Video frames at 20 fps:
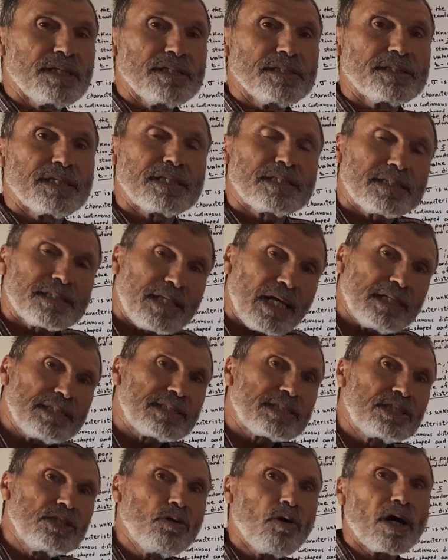the test
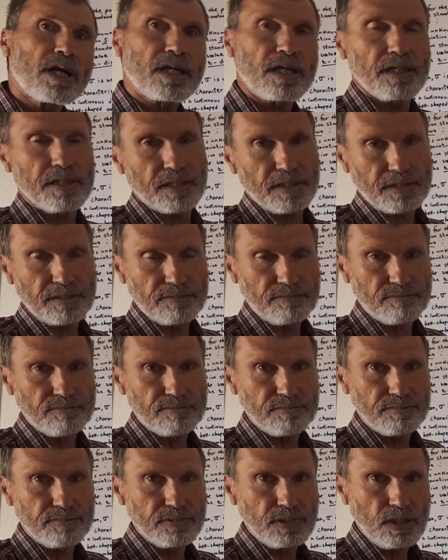you are running,
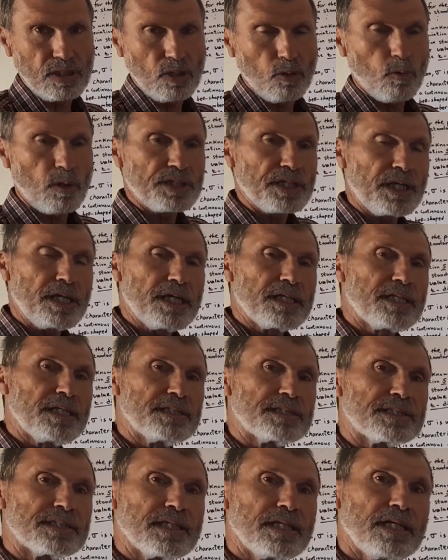whether it
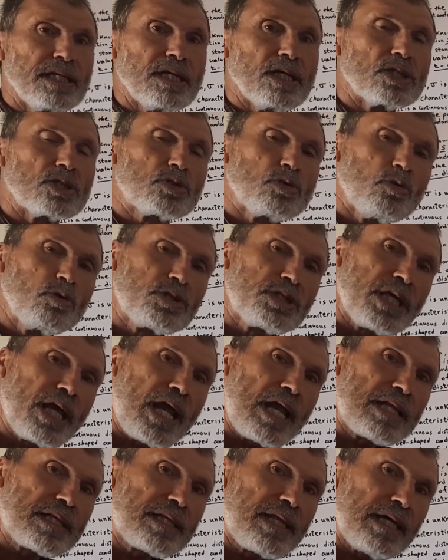is
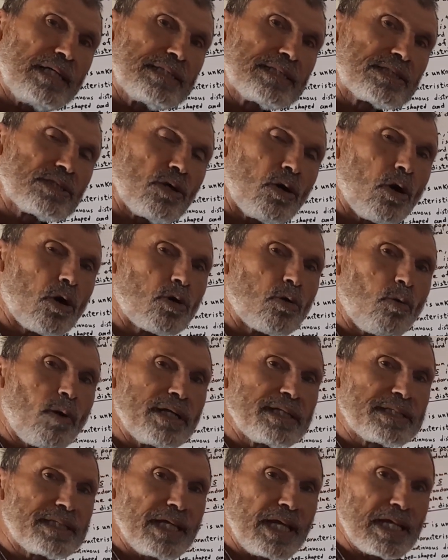two-tail test or
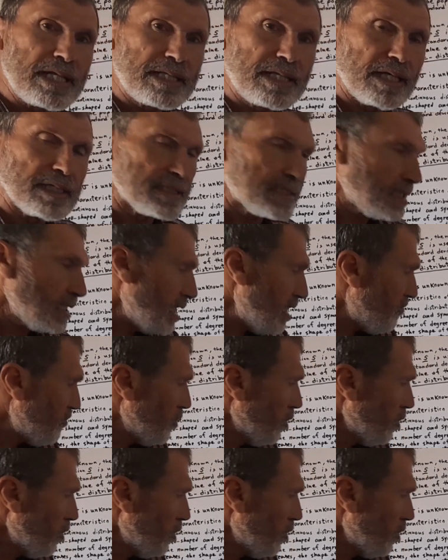one-tail test. If you